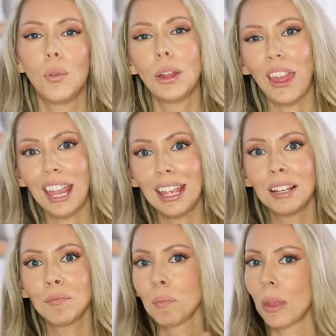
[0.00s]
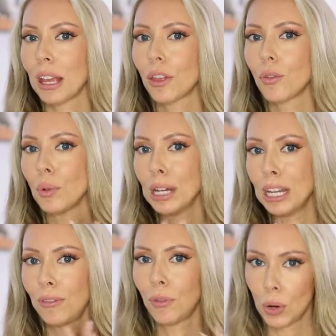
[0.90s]
within like 3
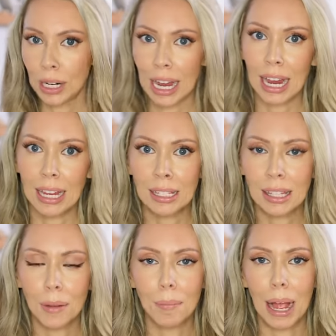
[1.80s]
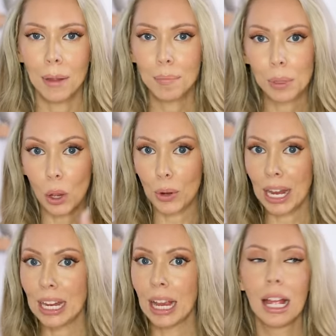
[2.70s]
to 4 days, my
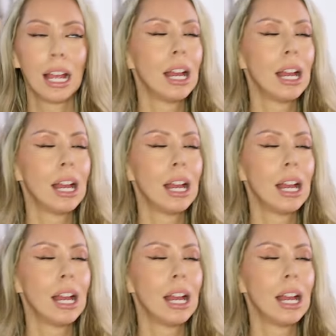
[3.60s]
bloating,